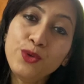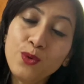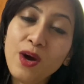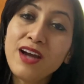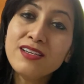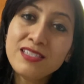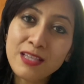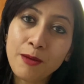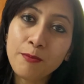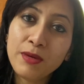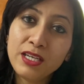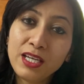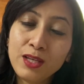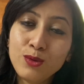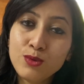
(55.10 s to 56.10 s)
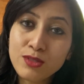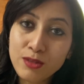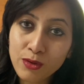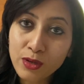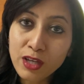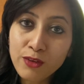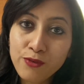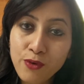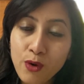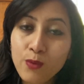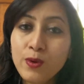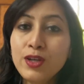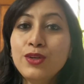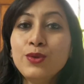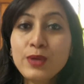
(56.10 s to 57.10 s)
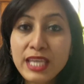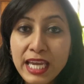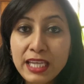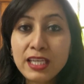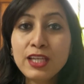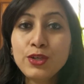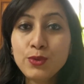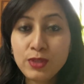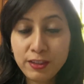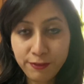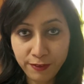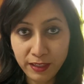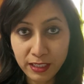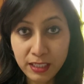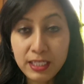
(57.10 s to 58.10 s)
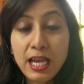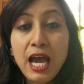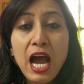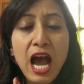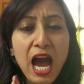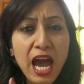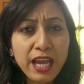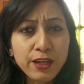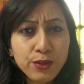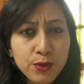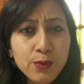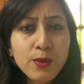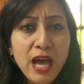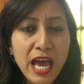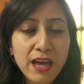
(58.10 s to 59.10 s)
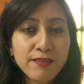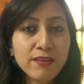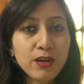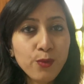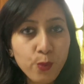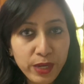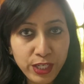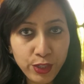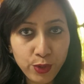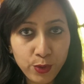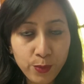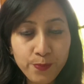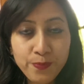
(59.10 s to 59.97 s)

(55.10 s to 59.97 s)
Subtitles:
you are somebody who's looking forward to get into the field, I do have a video